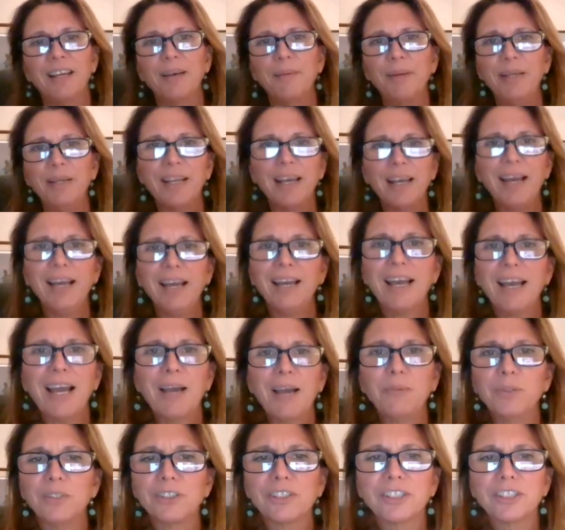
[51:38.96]
I mean, I,
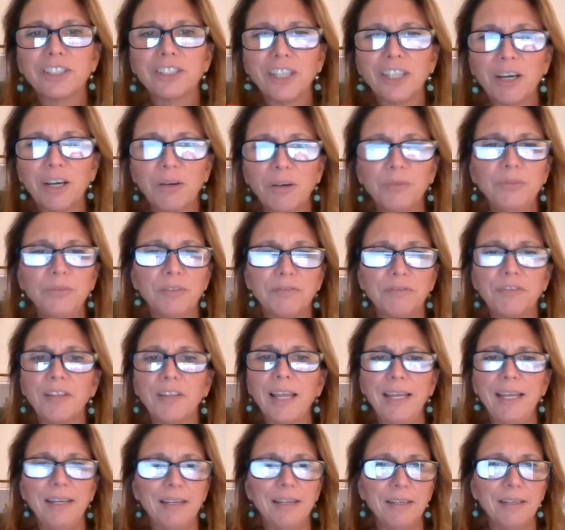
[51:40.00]
I was so
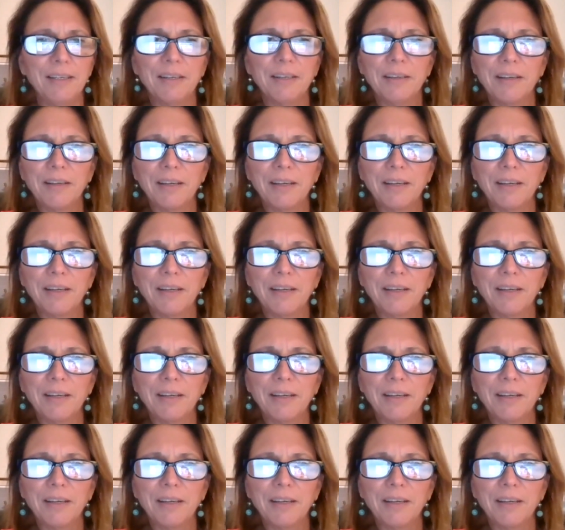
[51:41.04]
deflated.